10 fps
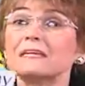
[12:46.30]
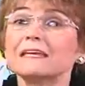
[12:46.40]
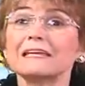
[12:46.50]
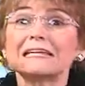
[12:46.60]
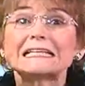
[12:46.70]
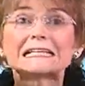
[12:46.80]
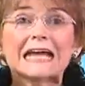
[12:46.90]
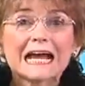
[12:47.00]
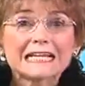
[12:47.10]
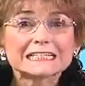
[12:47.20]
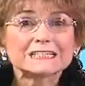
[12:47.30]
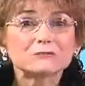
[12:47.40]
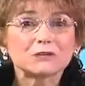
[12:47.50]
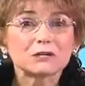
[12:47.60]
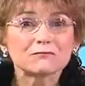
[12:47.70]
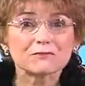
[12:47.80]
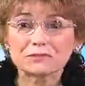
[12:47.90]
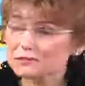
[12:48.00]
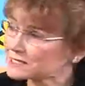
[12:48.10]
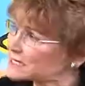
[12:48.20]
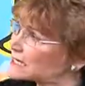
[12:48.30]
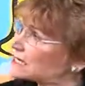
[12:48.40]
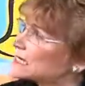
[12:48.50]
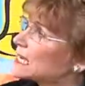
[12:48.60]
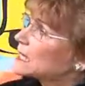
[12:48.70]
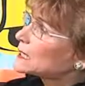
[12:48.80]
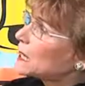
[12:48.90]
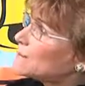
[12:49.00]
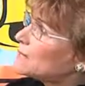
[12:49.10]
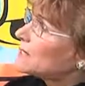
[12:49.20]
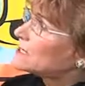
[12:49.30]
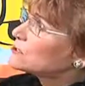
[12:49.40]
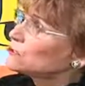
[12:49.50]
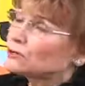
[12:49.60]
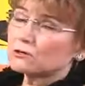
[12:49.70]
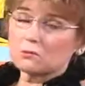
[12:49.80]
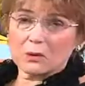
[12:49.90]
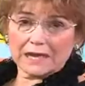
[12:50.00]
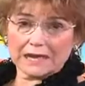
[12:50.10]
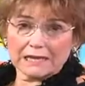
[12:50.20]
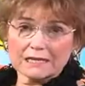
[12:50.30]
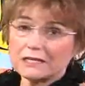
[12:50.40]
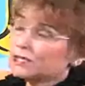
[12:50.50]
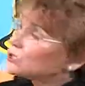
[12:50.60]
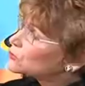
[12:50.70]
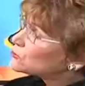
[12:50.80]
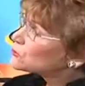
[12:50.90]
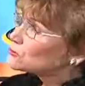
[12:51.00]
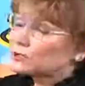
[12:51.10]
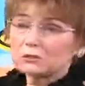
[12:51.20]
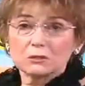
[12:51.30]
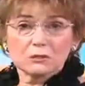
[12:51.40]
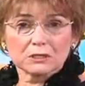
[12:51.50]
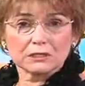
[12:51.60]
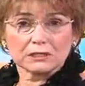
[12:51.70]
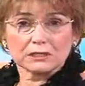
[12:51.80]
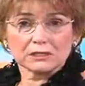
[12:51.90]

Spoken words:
And that is what our verse says. Commit your way to the Lord.